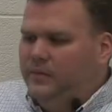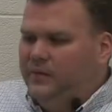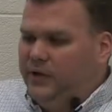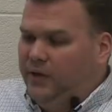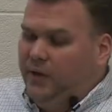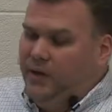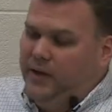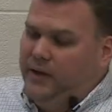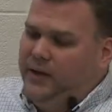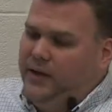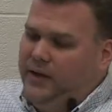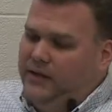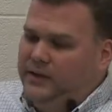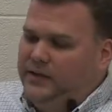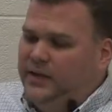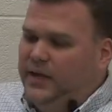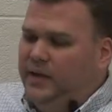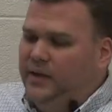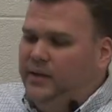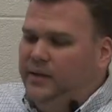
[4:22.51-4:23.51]
So I
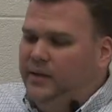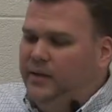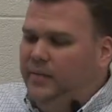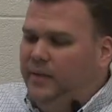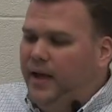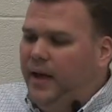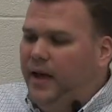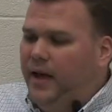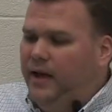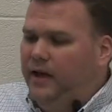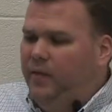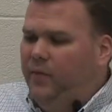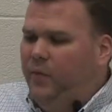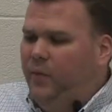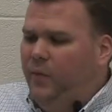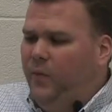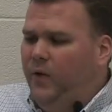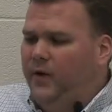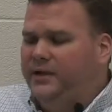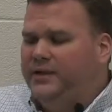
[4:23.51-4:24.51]
decided to come back.
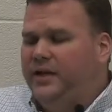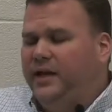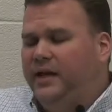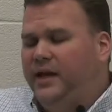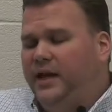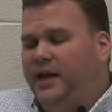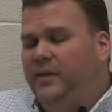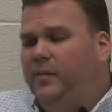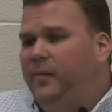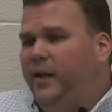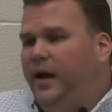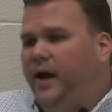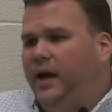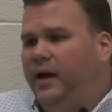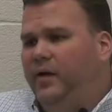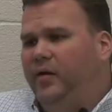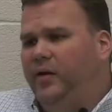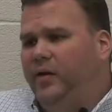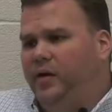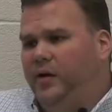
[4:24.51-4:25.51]
And once I came
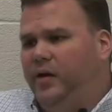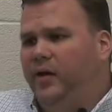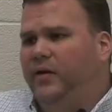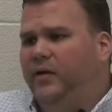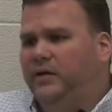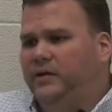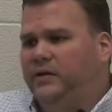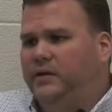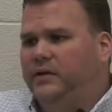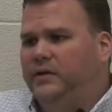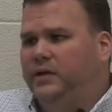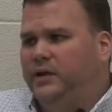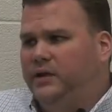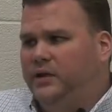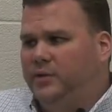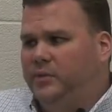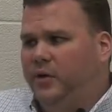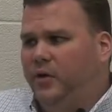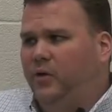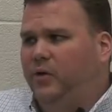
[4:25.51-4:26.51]
back and I was
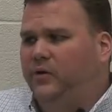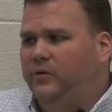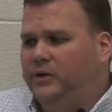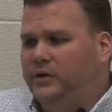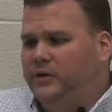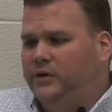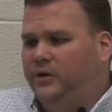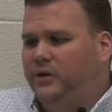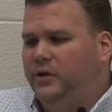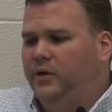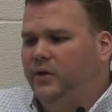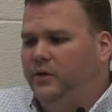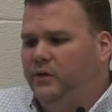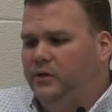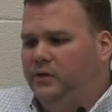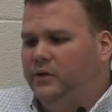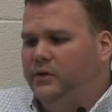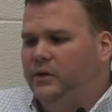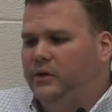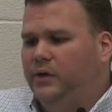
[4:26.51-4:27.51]
exposed to
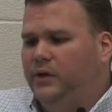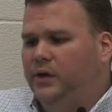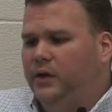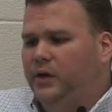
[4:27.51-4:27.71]
those